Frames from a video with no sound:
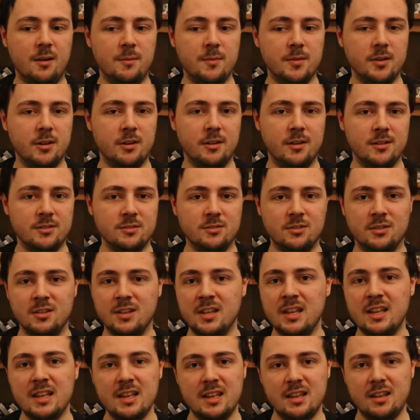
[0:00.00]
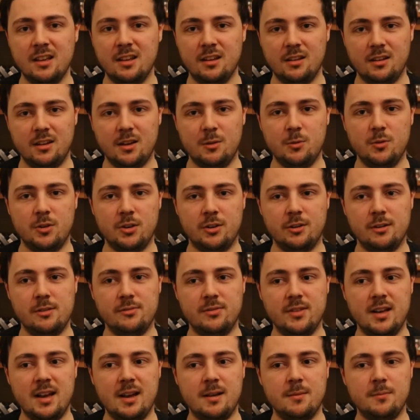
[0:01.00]
You know, it's not, I wouldn't agree with
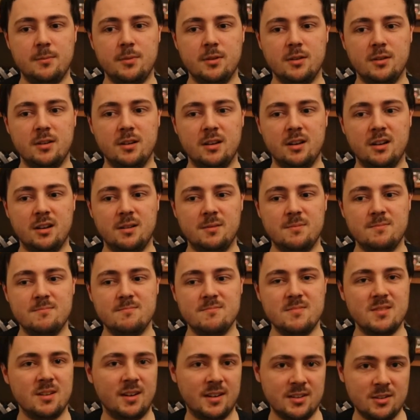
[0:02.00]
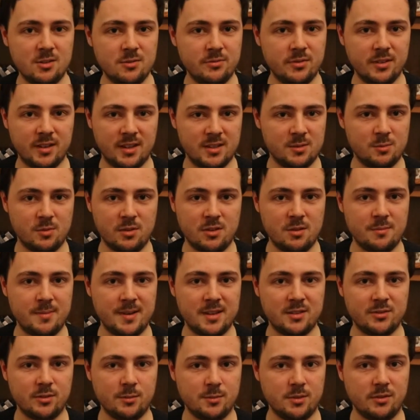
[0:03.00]
that, but I do think it's one of the
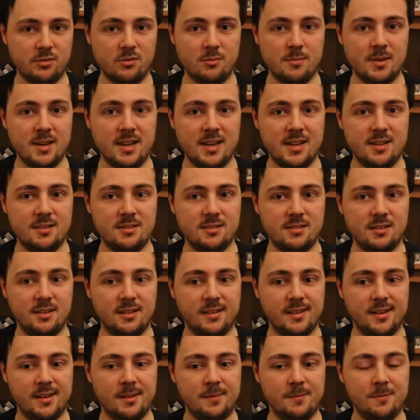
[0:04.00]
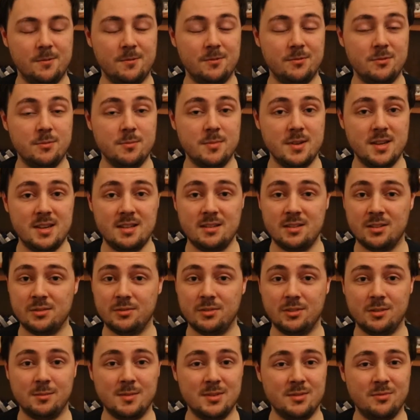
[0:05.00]
best films ever made. For me, this
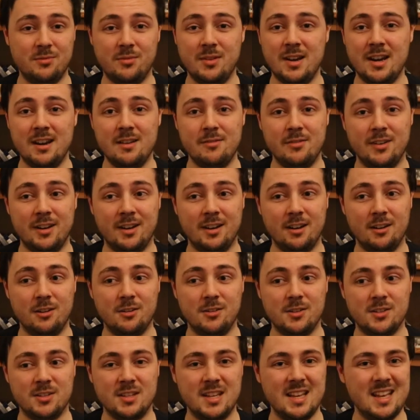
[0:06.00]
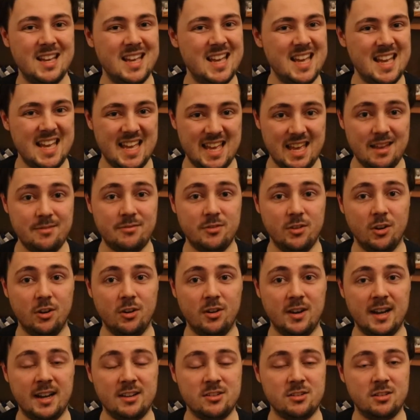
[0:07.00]
film is very, very close, if
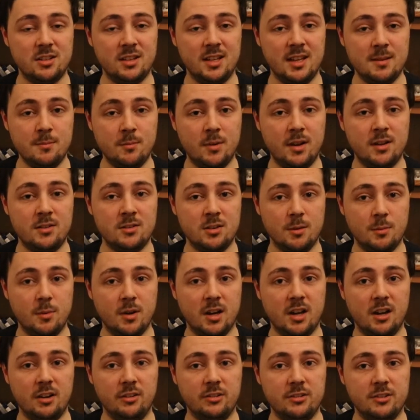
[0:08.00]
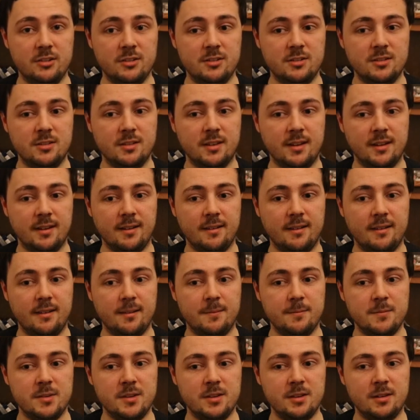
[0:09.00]
not actually in my top 100.
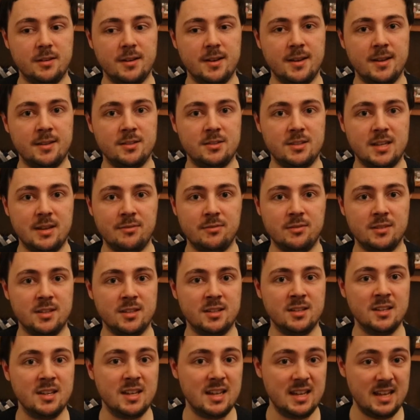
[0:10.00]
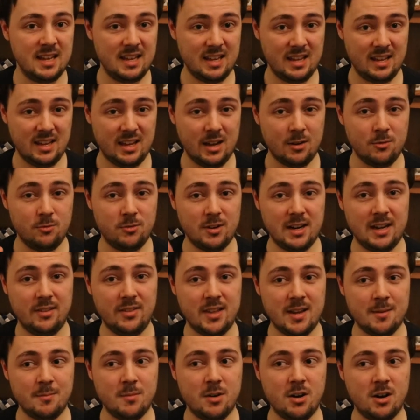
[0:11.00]
You know, it's definitely around
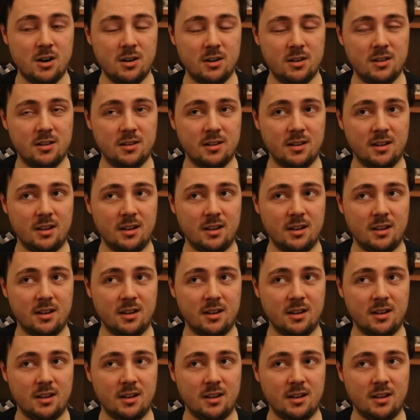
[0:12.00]
that mark.